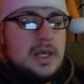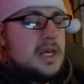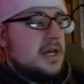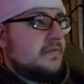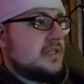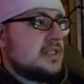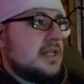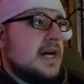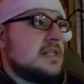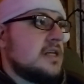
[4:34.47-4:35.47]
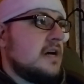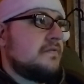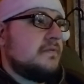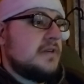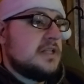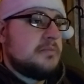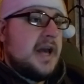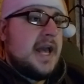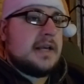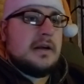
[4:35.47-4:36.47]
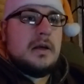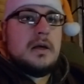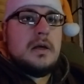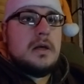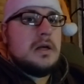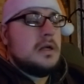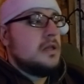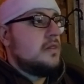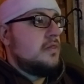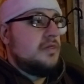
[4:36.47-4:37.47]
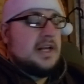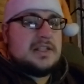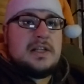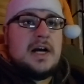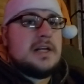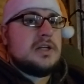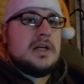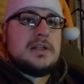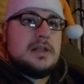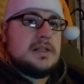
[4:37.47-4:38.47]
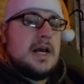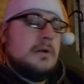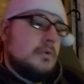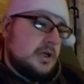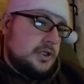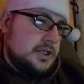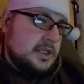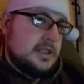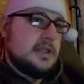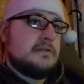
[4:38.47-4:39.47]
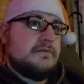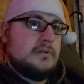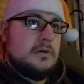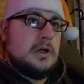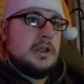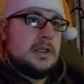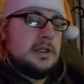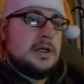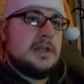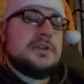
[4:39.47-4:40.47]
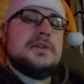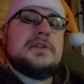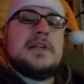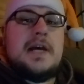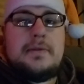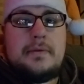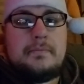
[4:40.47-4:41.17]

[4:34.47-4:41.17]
If it slides off his back, that's not justice. I want justice for Halyna Hutchins' death.